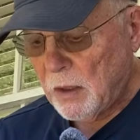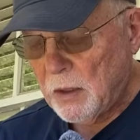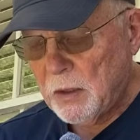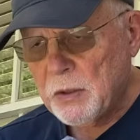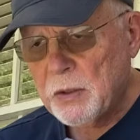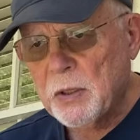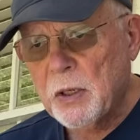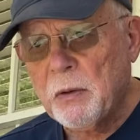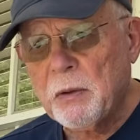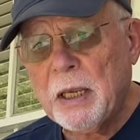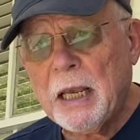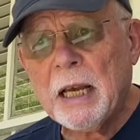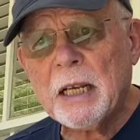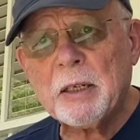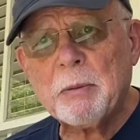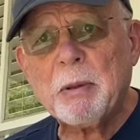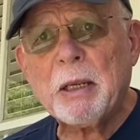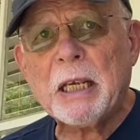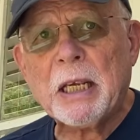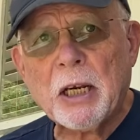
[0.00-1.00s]
So you had
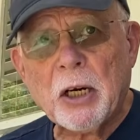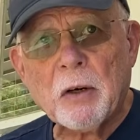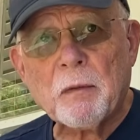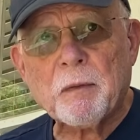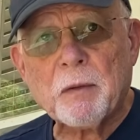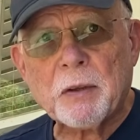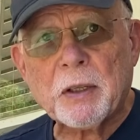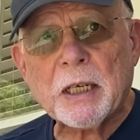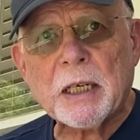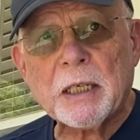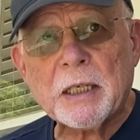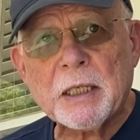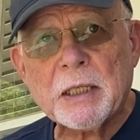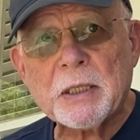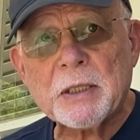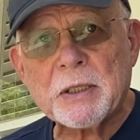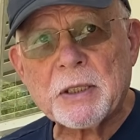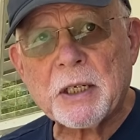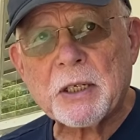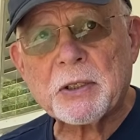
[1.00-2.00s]
to be careful that you
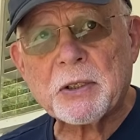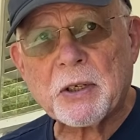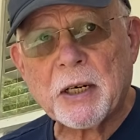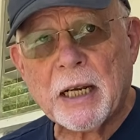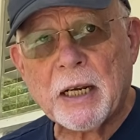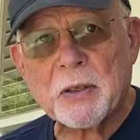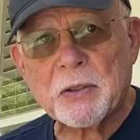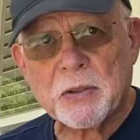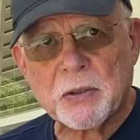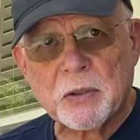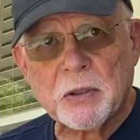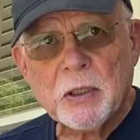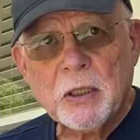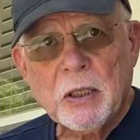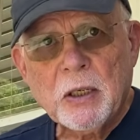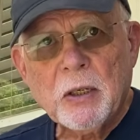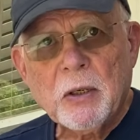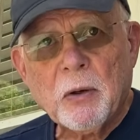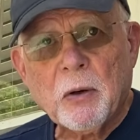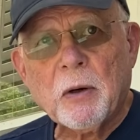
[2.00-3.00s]
didn't set your house
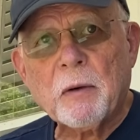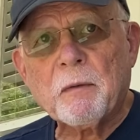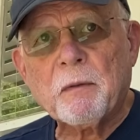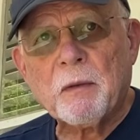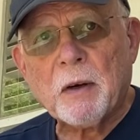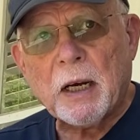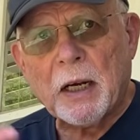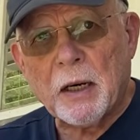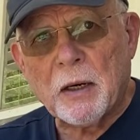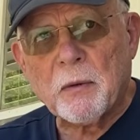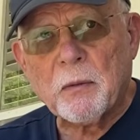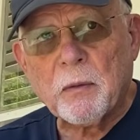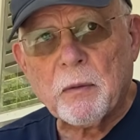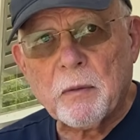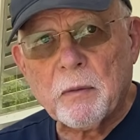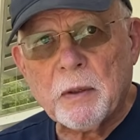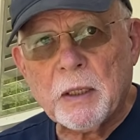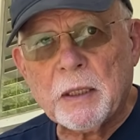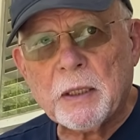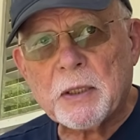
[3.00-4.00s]
on fire
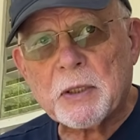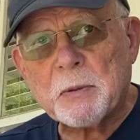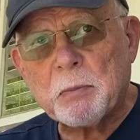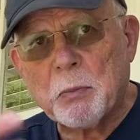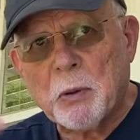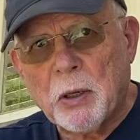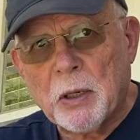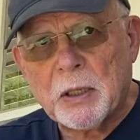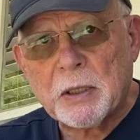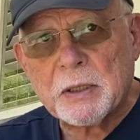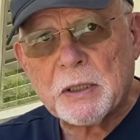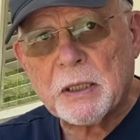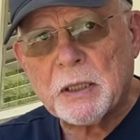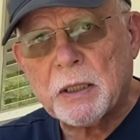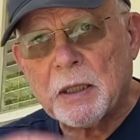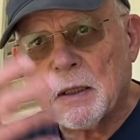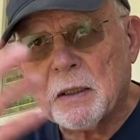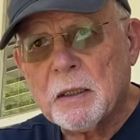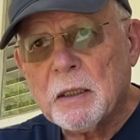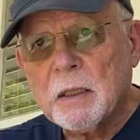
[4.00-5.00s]
when the sparks
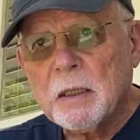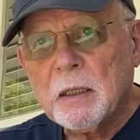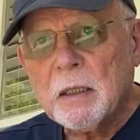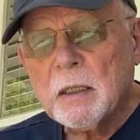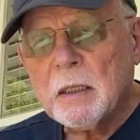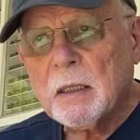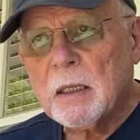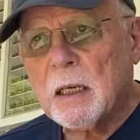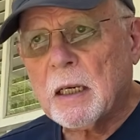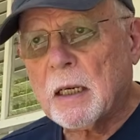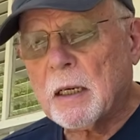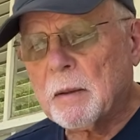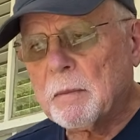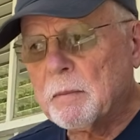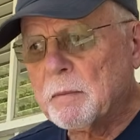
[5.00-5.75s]
and the